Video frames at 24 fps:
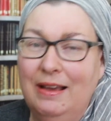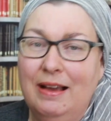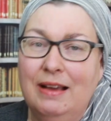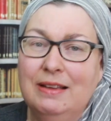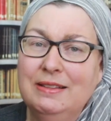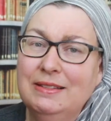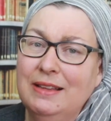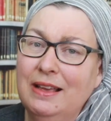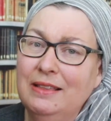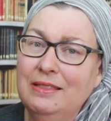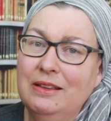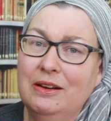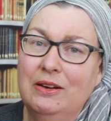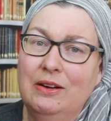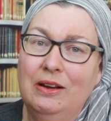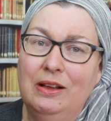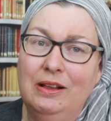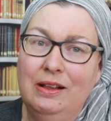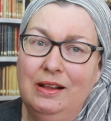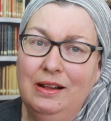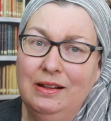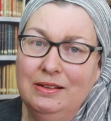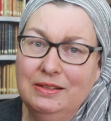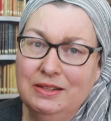I sat there
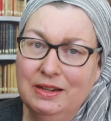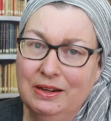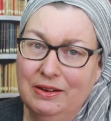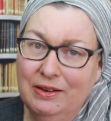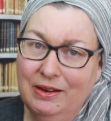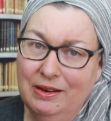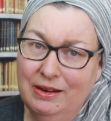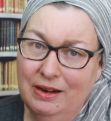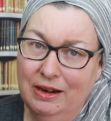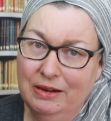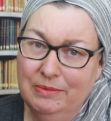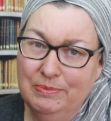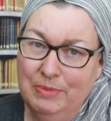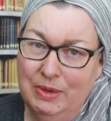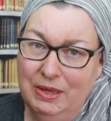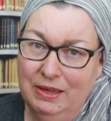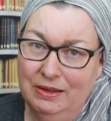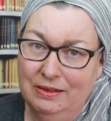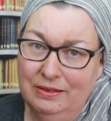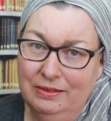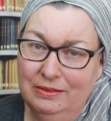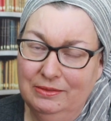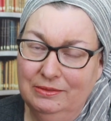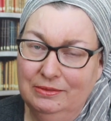all during our
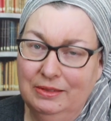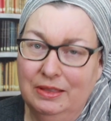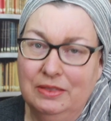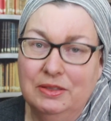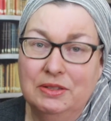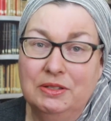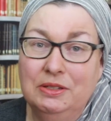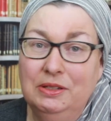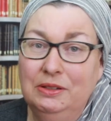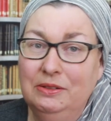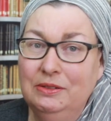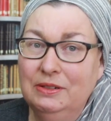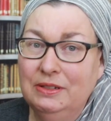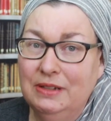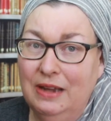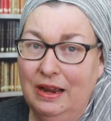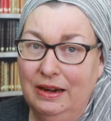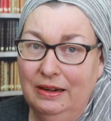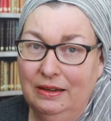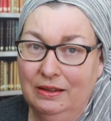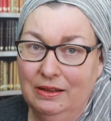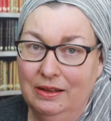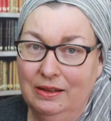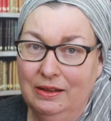meal in the student
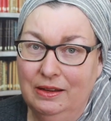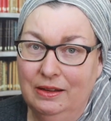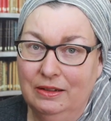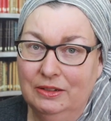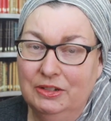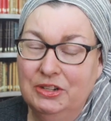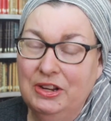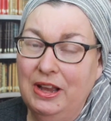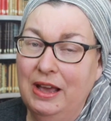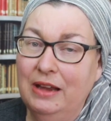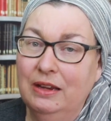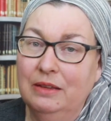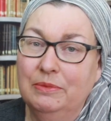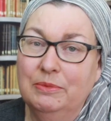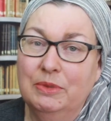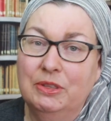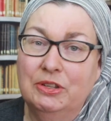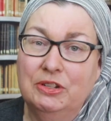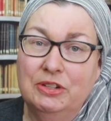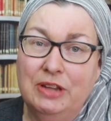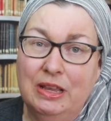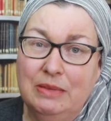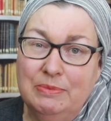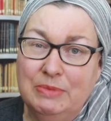dining hall, chatting with
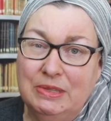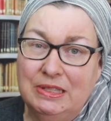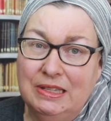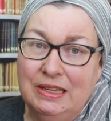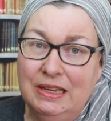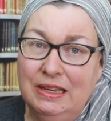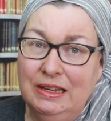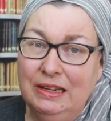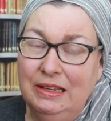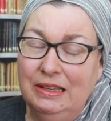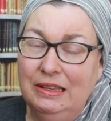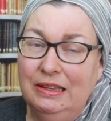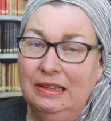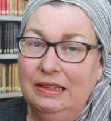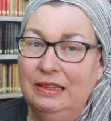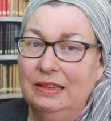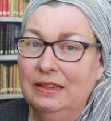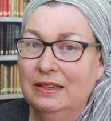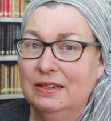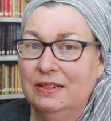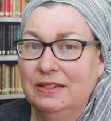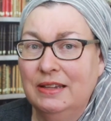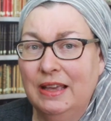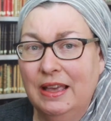Seamus
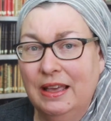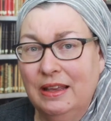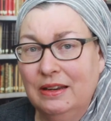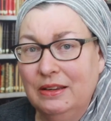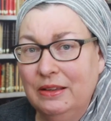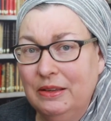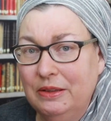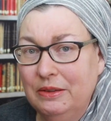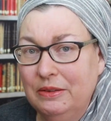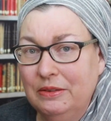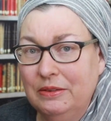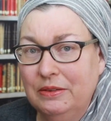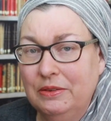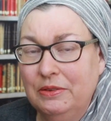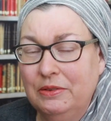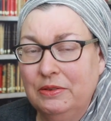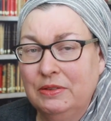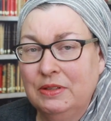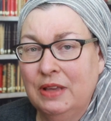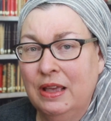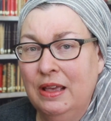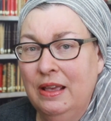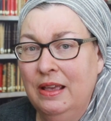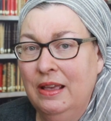Heaney and Ted
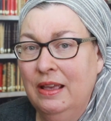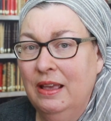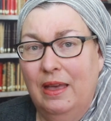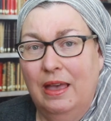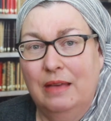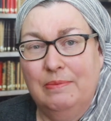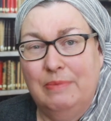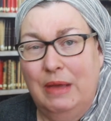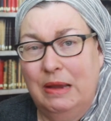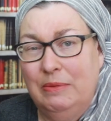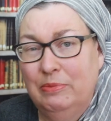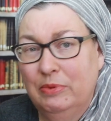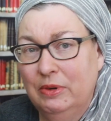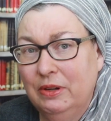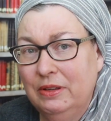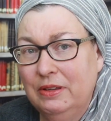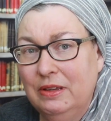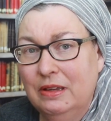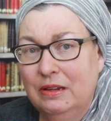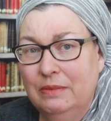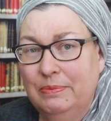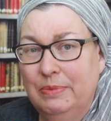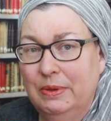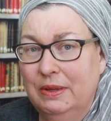Hughes and my
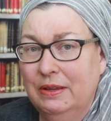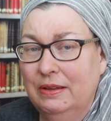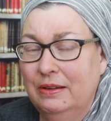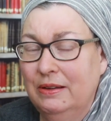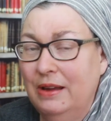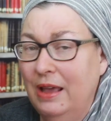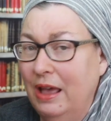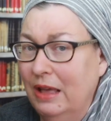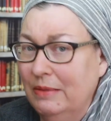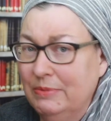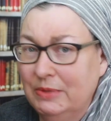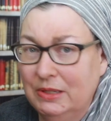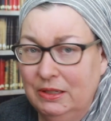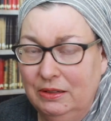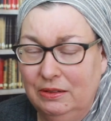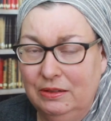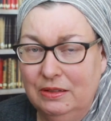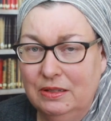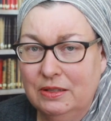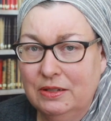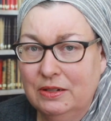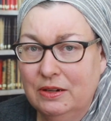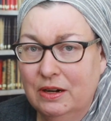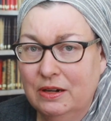brilliant but
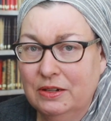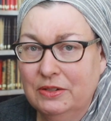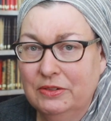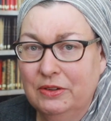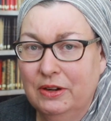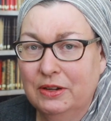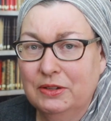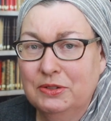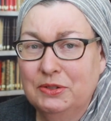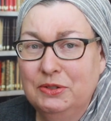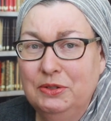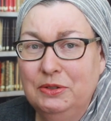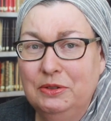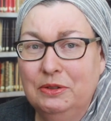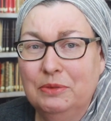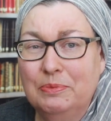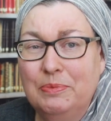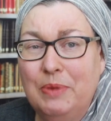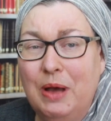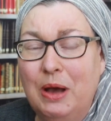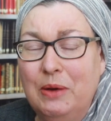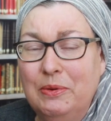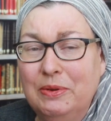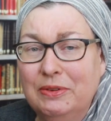absolutely starstruck
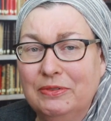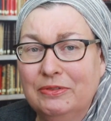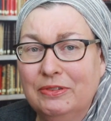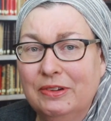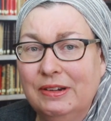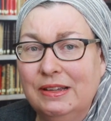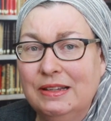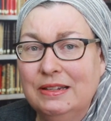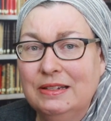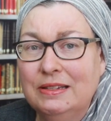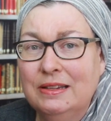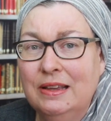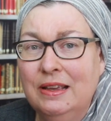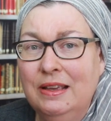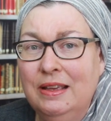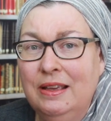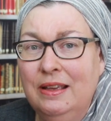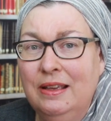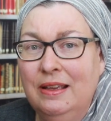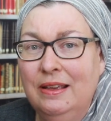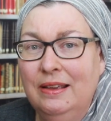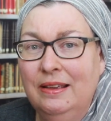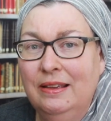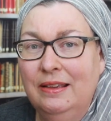student poet friend,
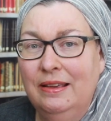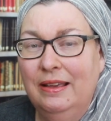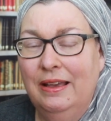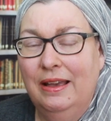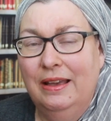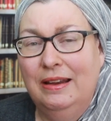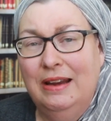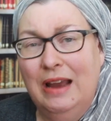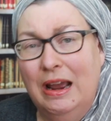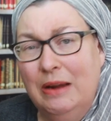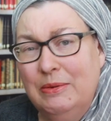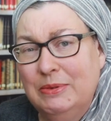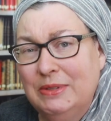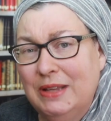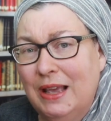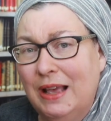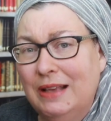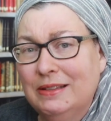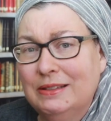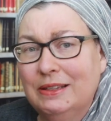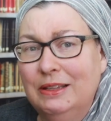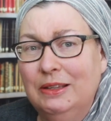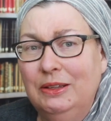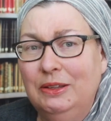and I was
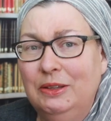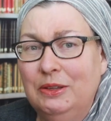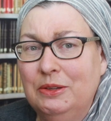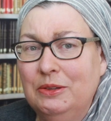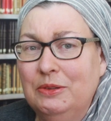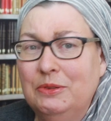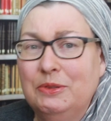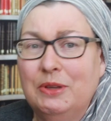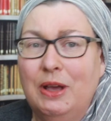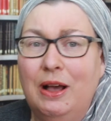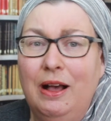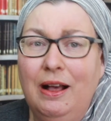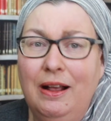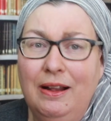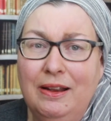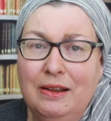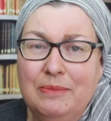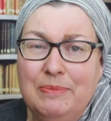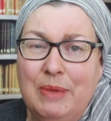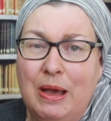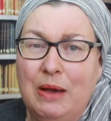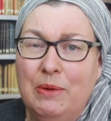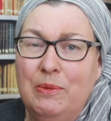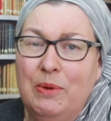asking Hughes all
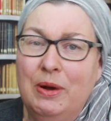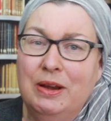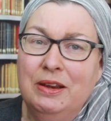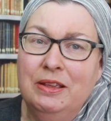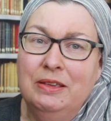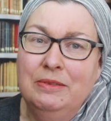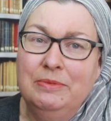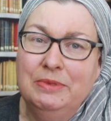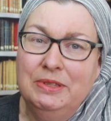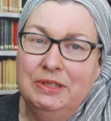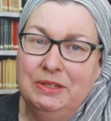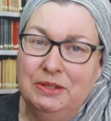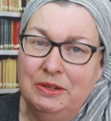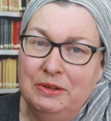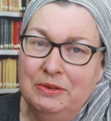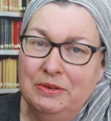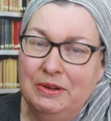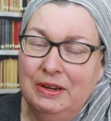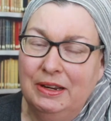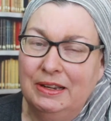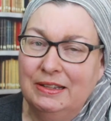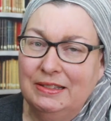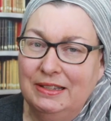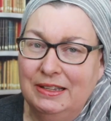about what he was
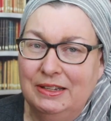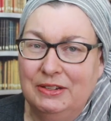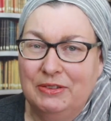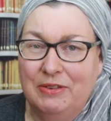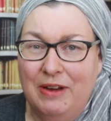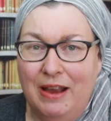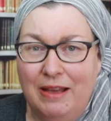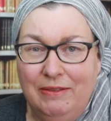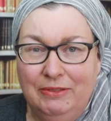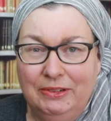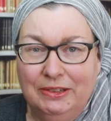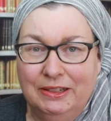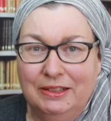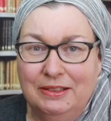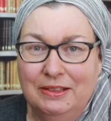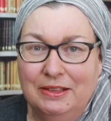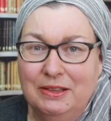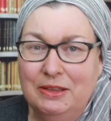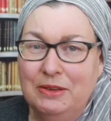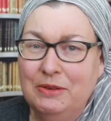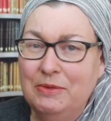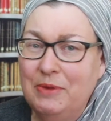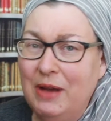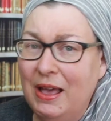doing as he traveled in
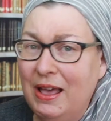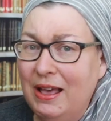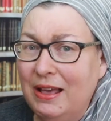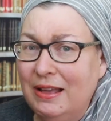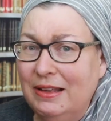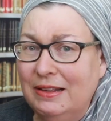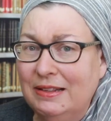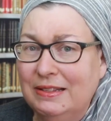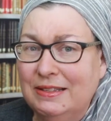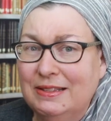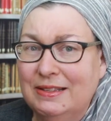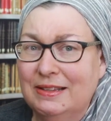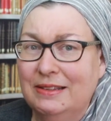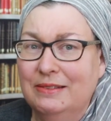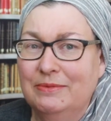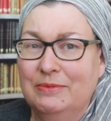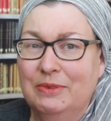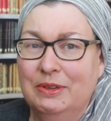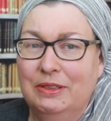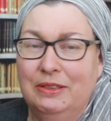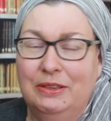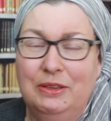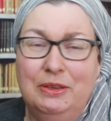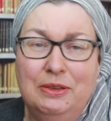the U.S., and
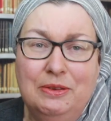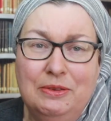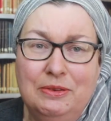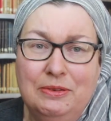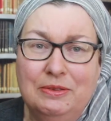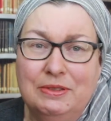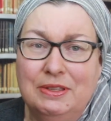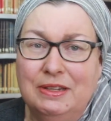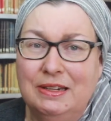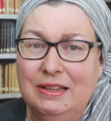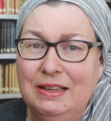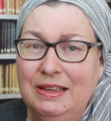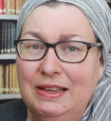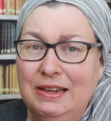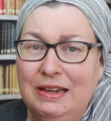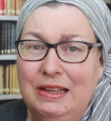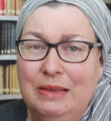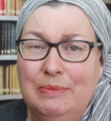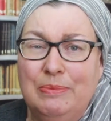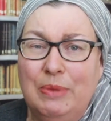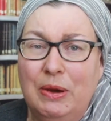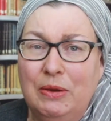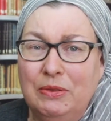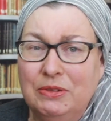with Hughes and
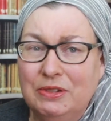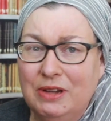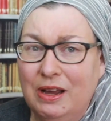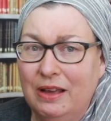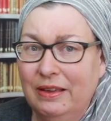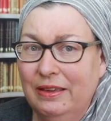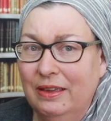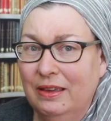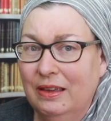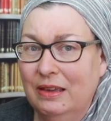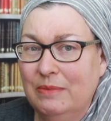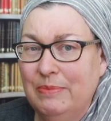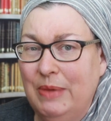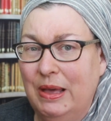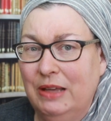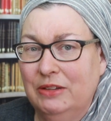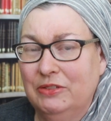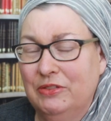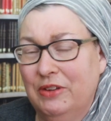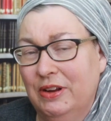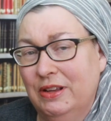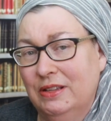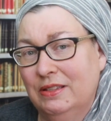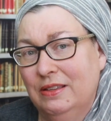Heaney both talking about
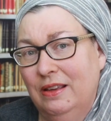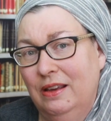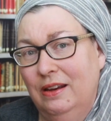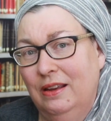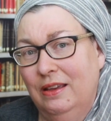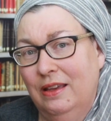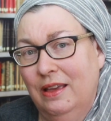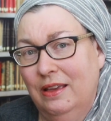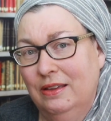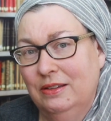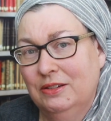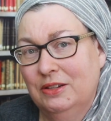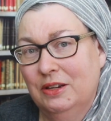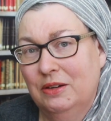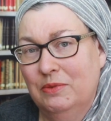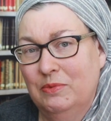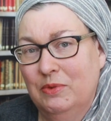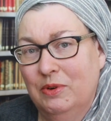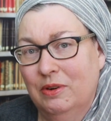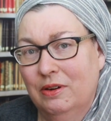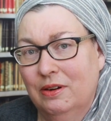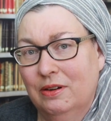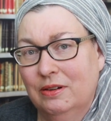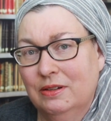translating
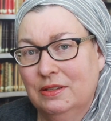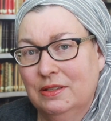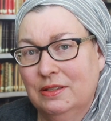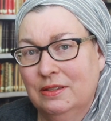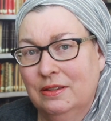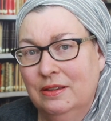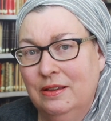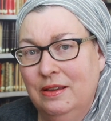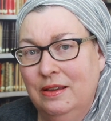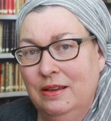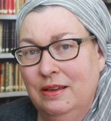ancient works.